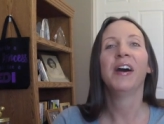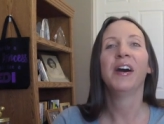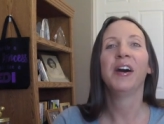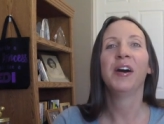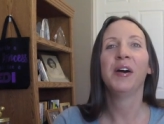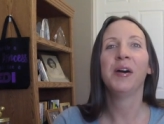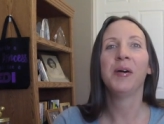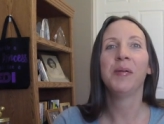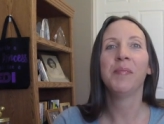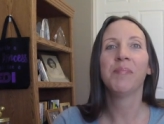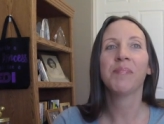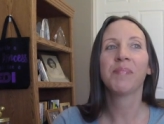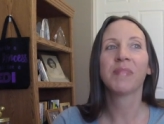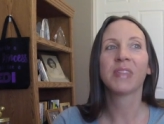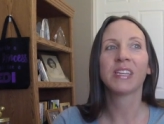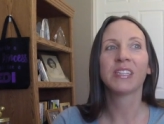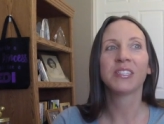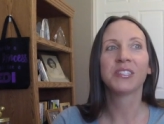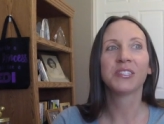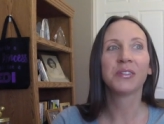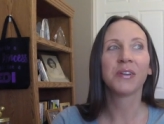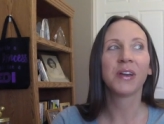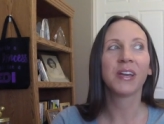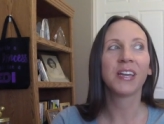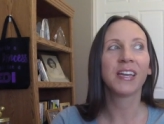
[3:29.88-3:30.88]
um,
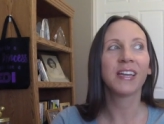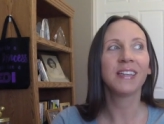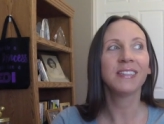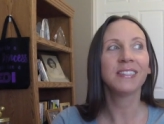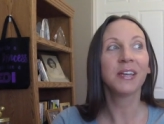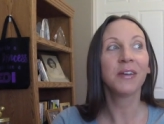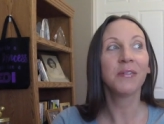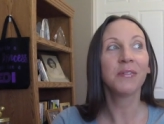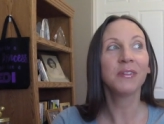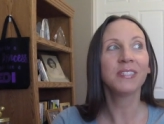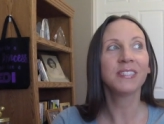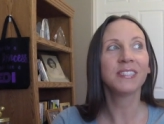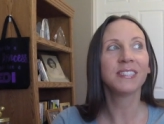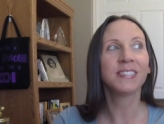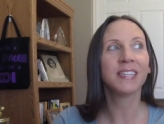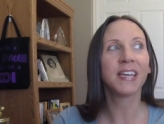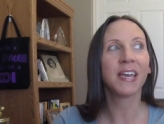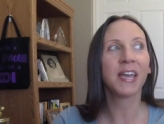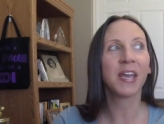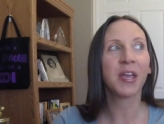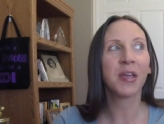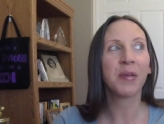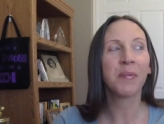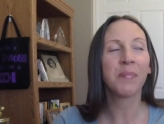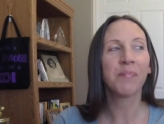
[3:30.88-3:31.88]
so I guess I would
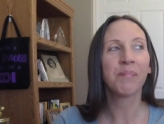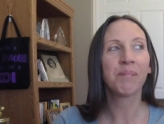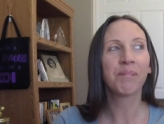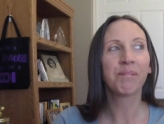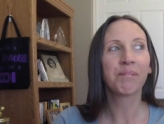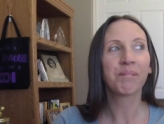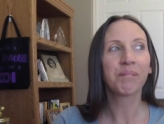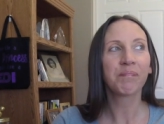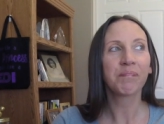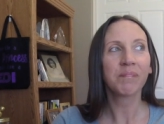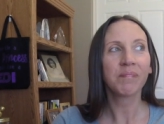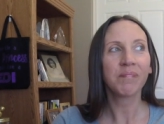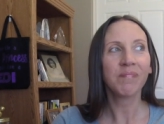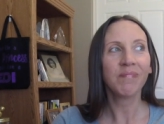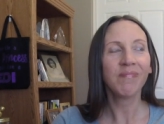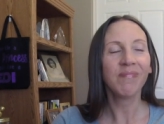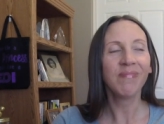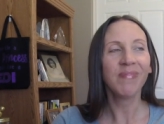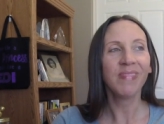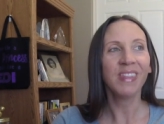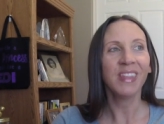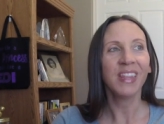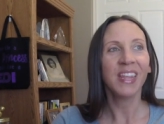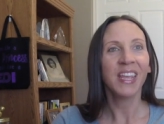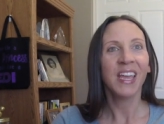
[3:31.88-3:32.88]
say,
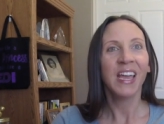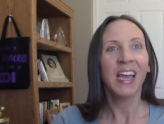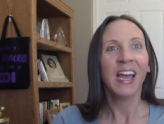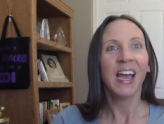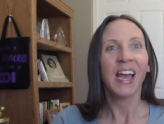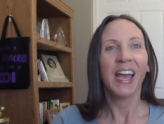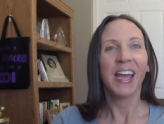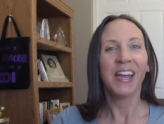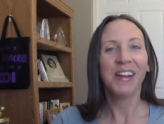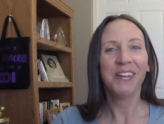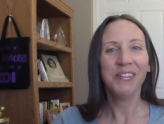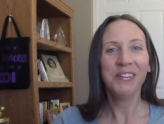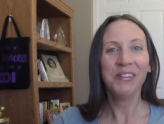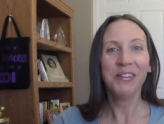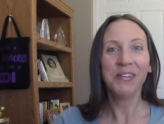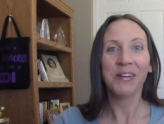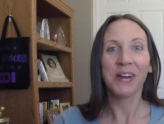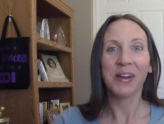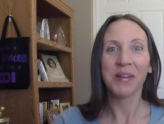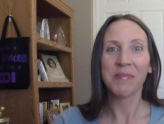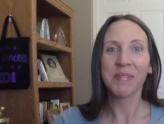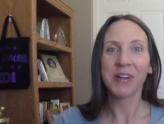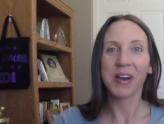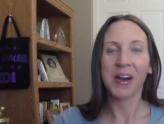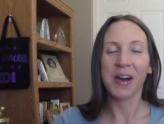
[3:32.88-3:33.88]
I don't know,
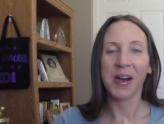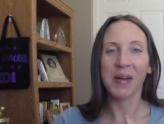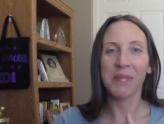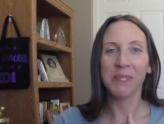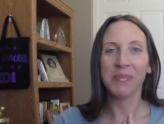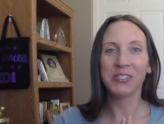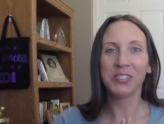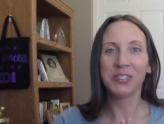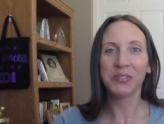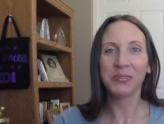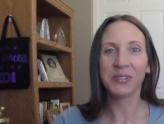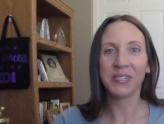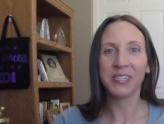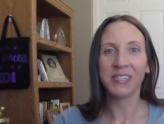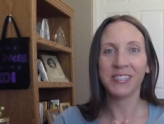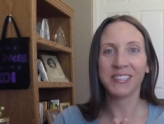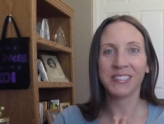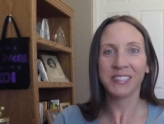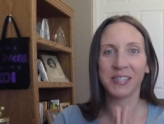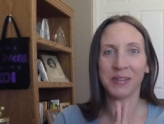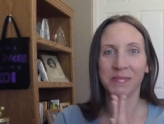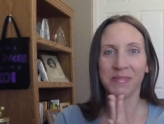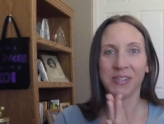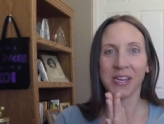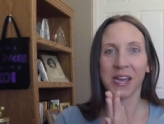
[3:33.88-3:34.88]
I'm caught between
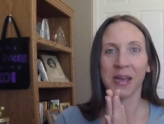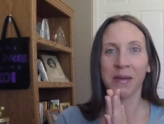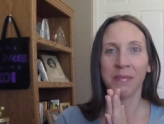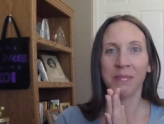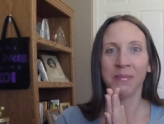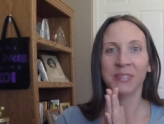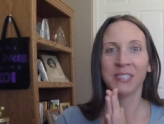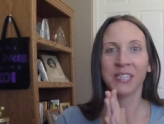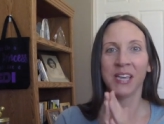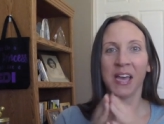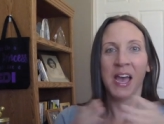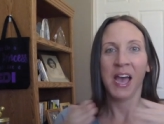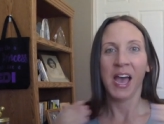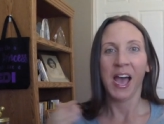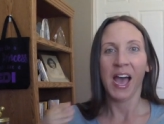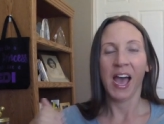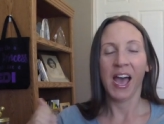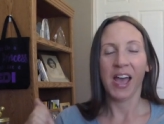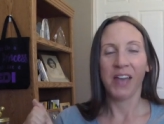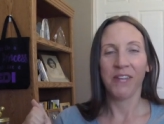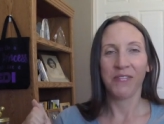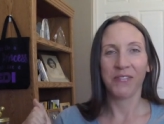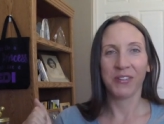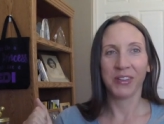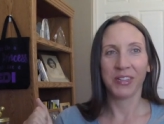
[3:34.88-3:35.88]
sometimes
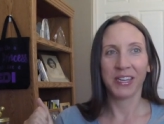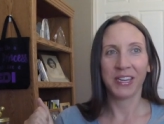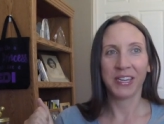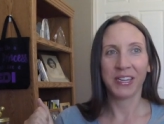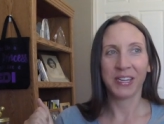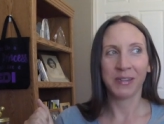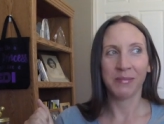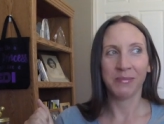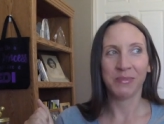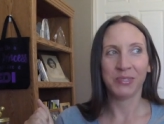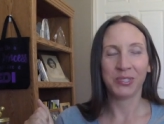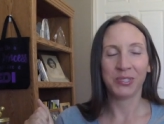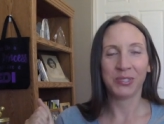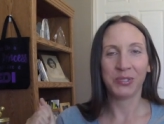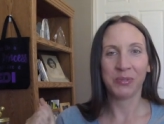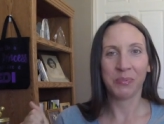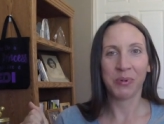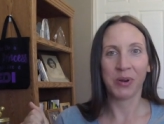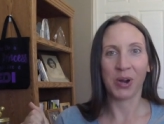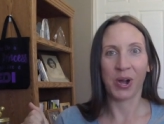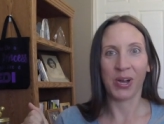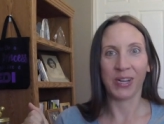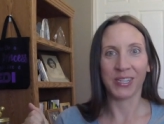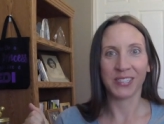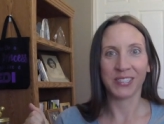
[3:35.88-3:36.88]
I feel like I'm
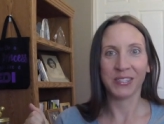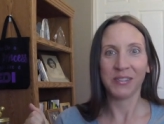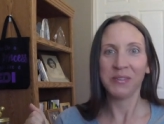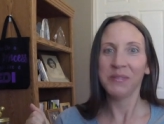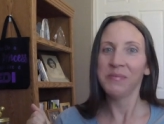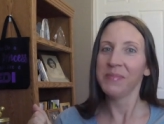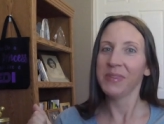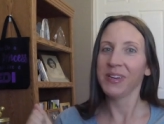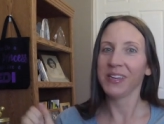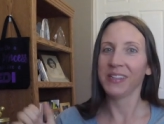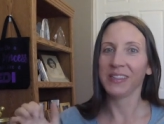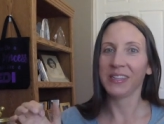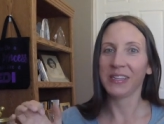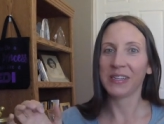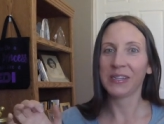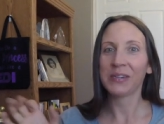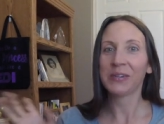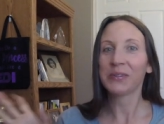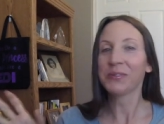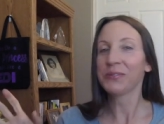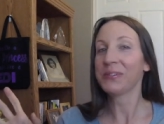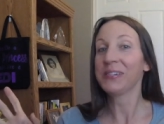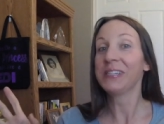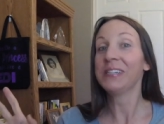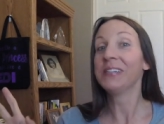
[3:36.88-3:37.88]
super awesome and like
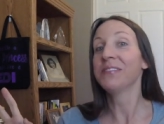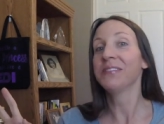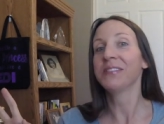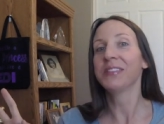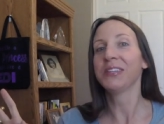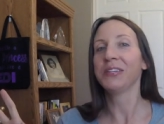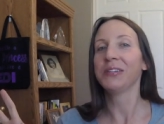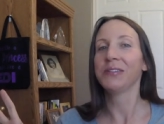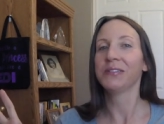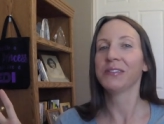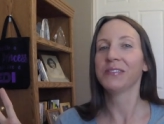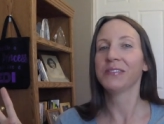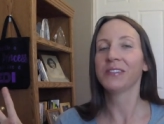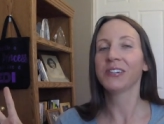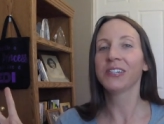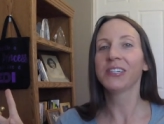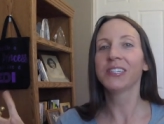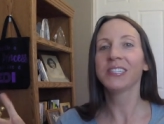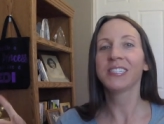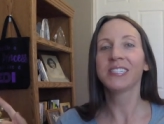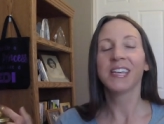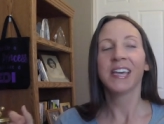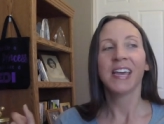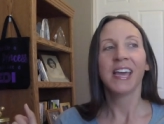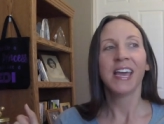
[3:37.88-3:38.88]
queen of the
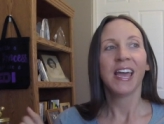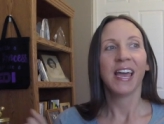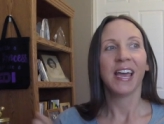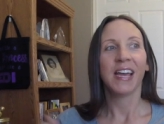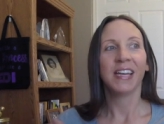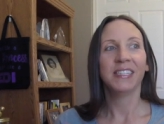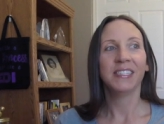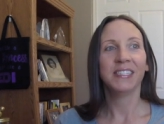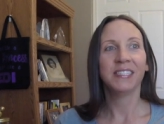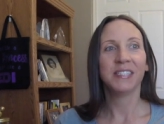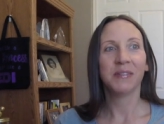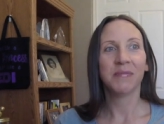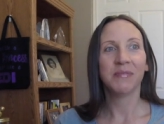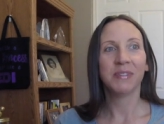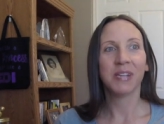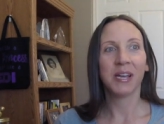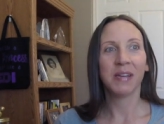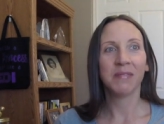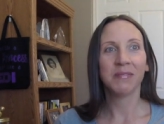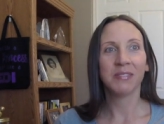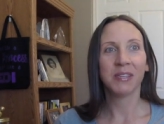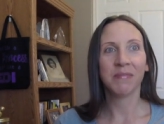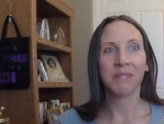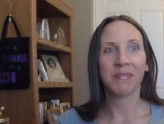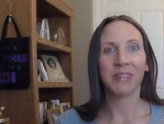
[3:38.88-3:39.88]
universe. And
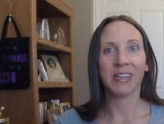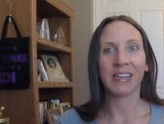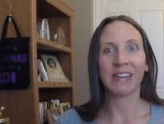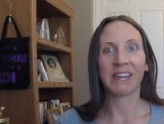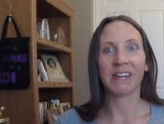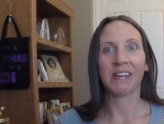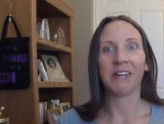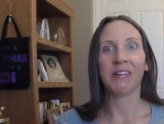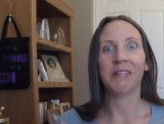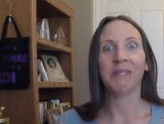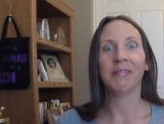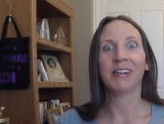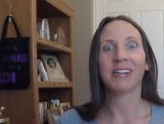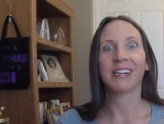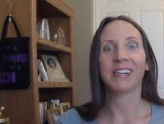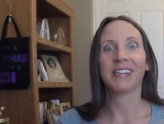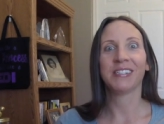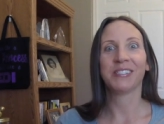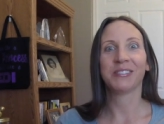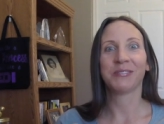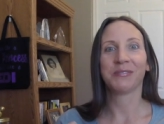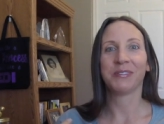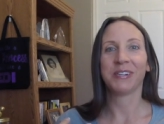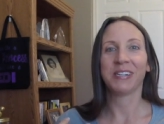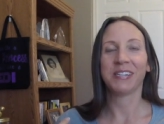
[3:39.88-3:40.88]
sometimes I'm like, oh my
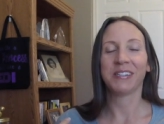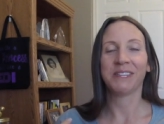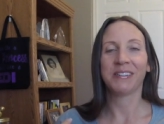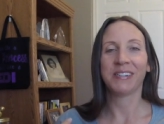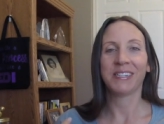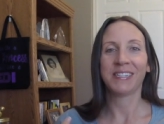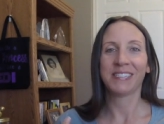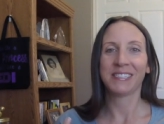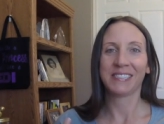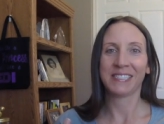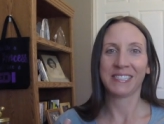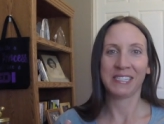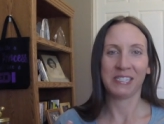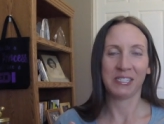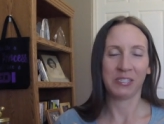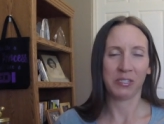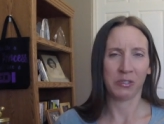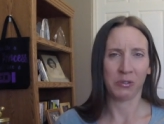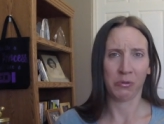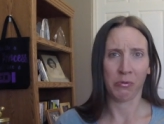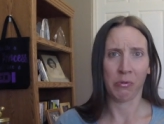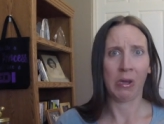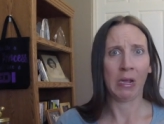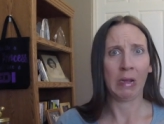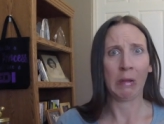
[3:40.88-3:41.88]
gosh, why do I
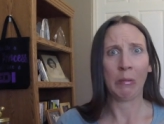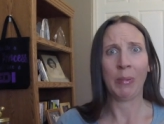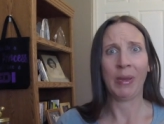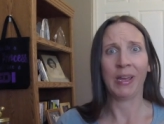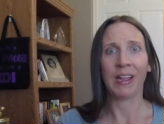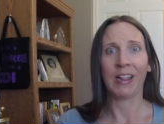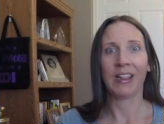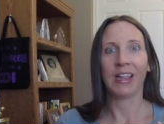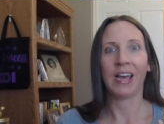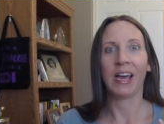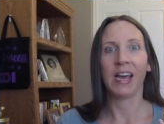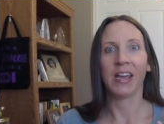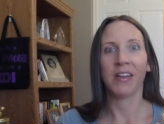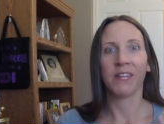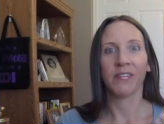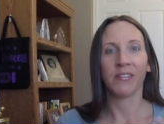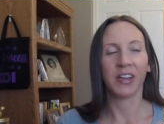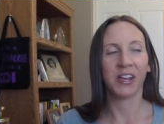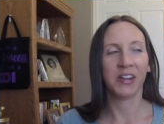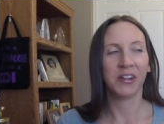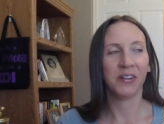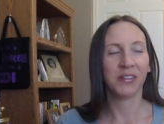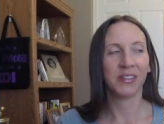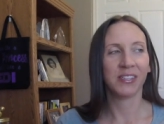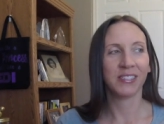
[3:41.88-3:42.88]
exist? Why am I alive?
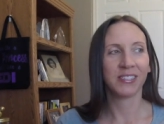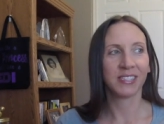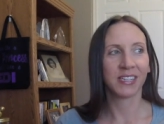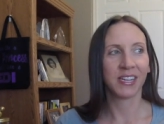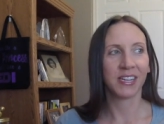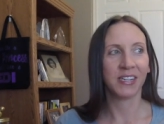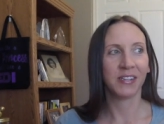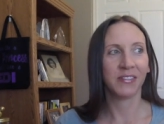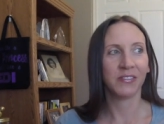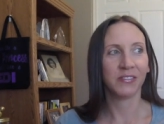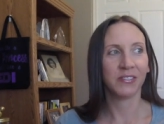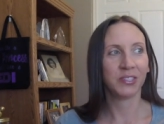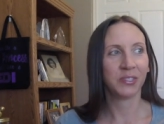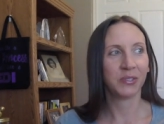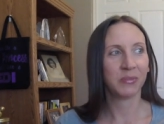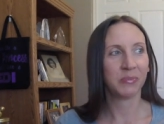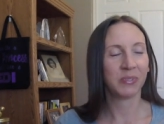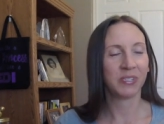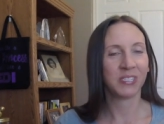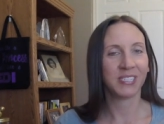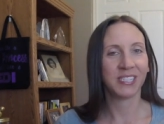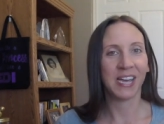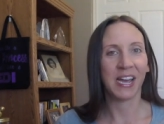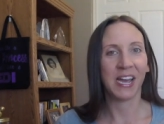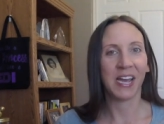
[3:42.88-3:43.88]
I know that's kind of
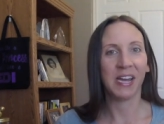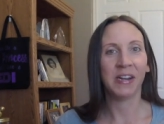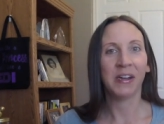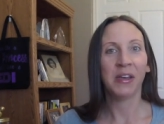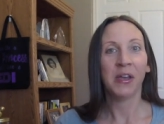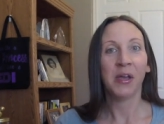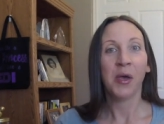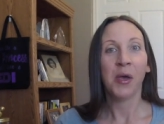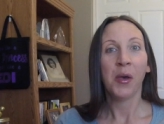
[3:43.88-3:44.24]
super sad.